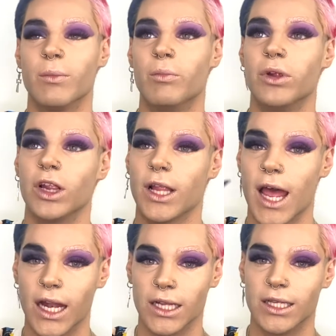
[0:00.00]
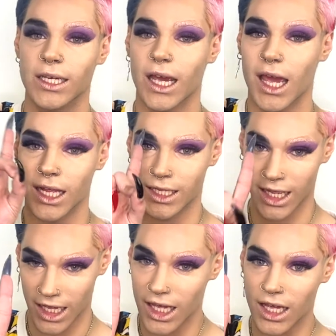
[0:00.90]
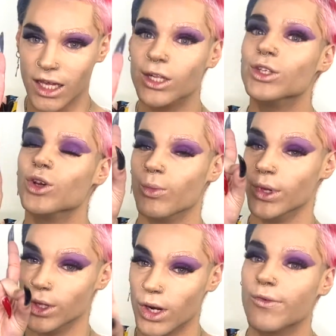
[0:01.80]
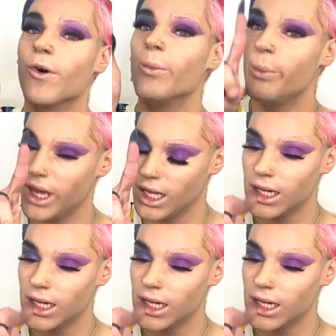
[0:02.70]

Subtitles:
blend is the key to a beautiful beat,